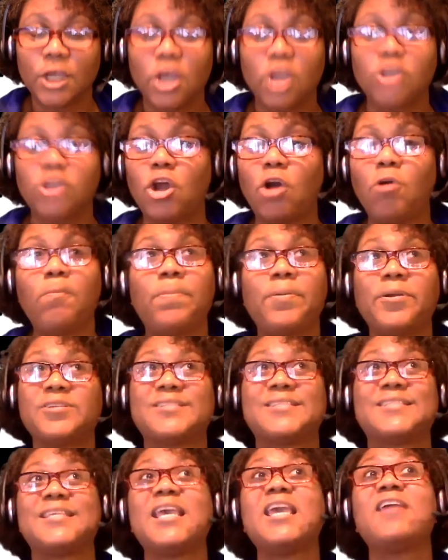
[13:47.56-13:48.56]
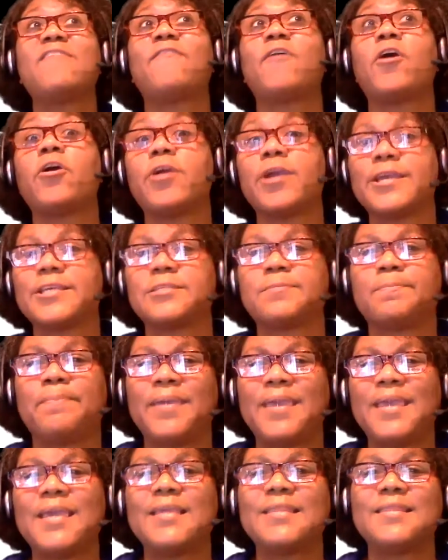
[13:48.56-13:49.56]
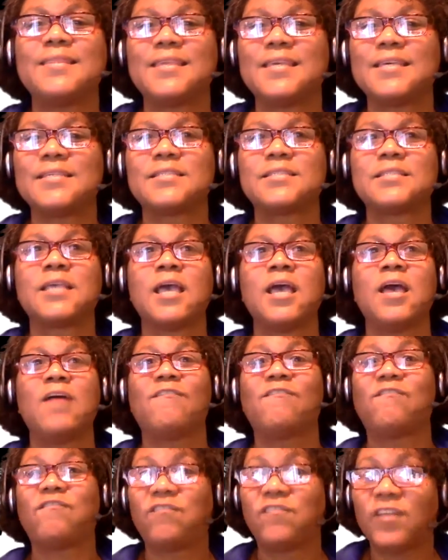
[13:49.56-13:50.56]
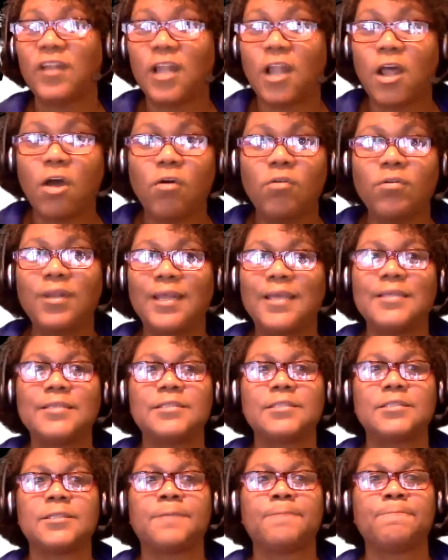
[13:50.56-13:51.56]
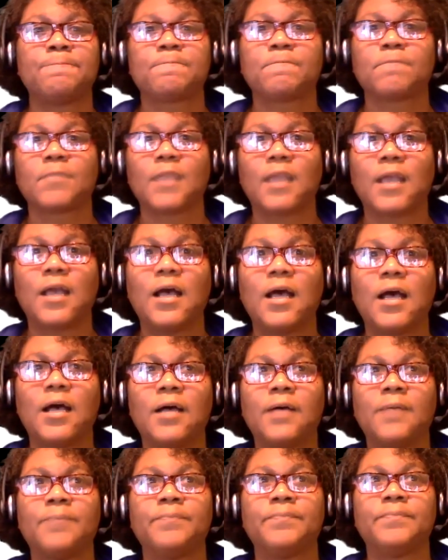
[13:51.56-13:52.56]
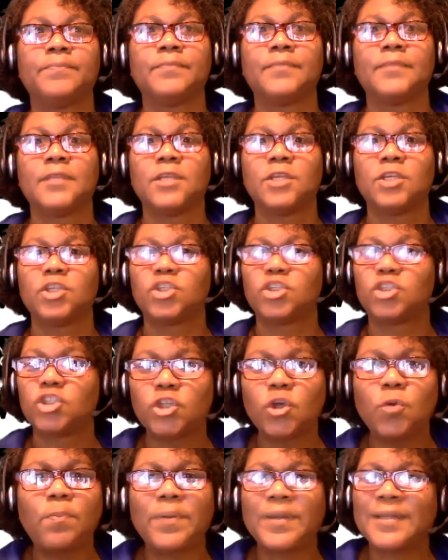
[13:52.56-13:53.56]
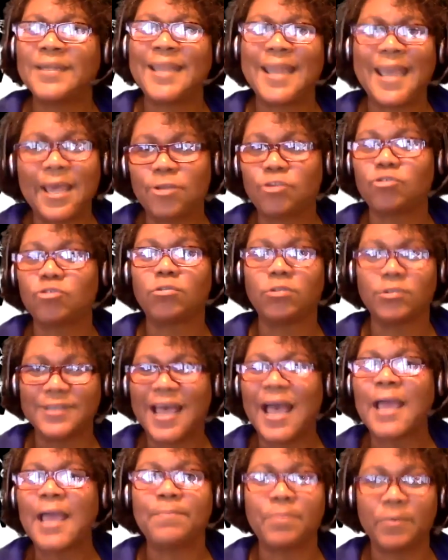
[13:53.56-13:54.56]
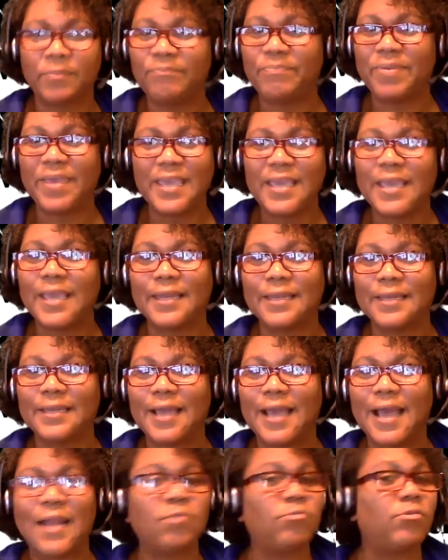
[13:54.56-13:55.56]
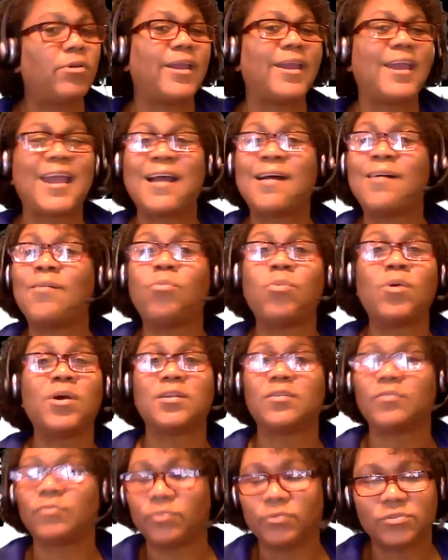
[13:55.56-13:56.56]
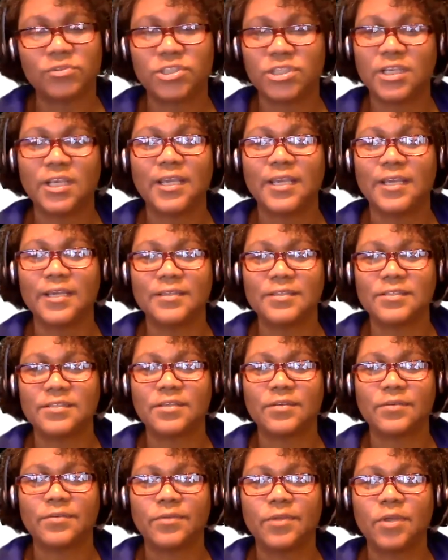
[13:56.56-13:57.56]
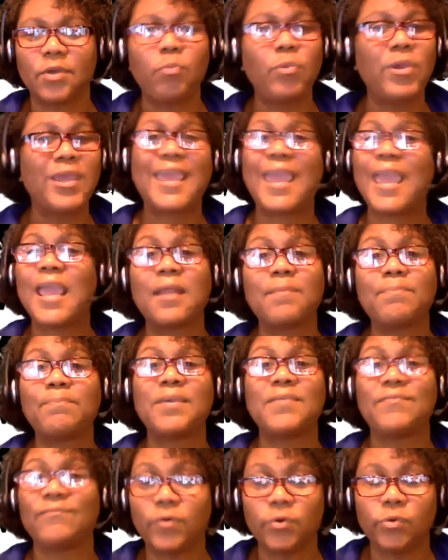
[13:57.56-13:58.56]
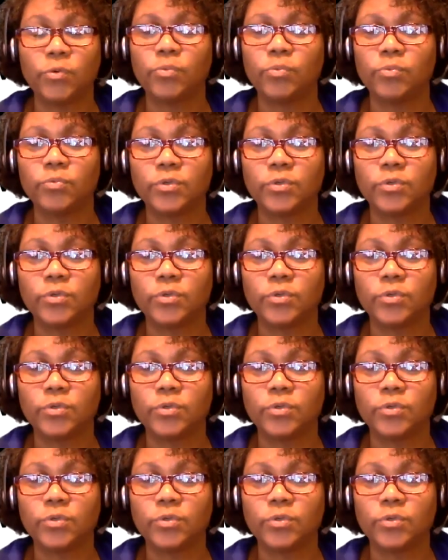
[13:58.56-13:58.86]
Don't perceive her as being this flawless, uh, supernatural type of being. I don't care how wonderful she is. We can't be fooled